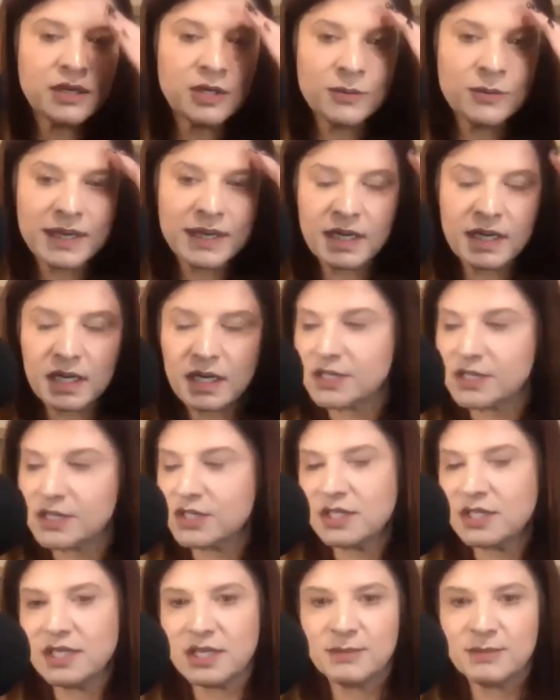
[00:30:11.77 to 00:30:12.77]
oh my
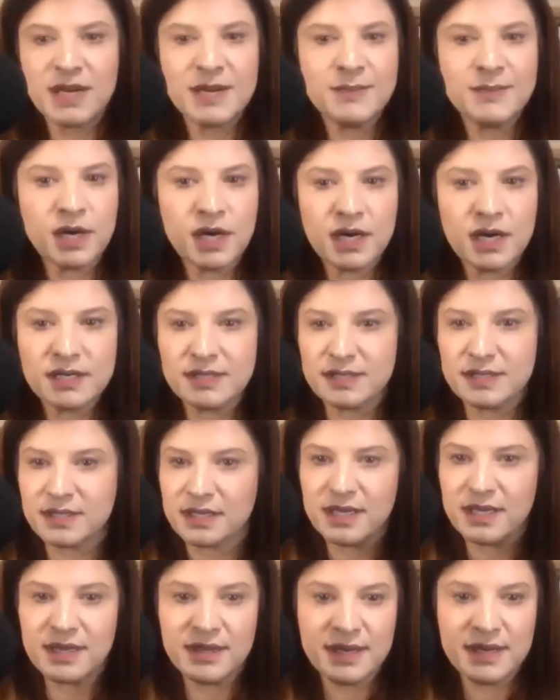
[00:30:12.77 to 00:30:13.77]
gosh, my boss is
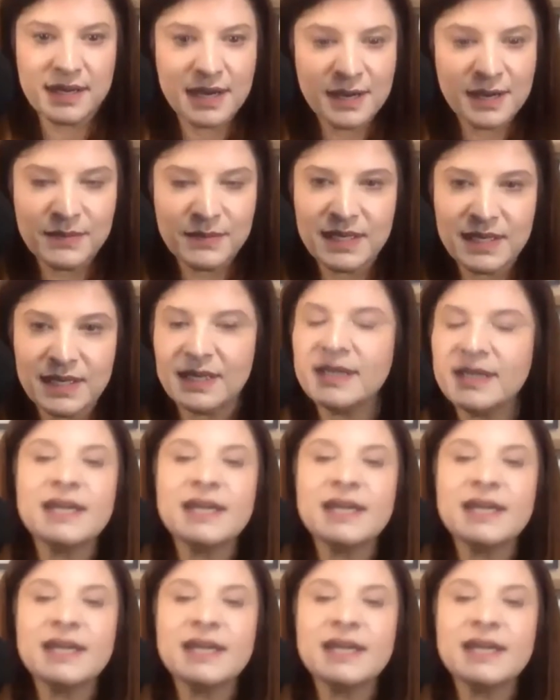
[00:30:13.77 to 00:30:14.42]
going to think I'm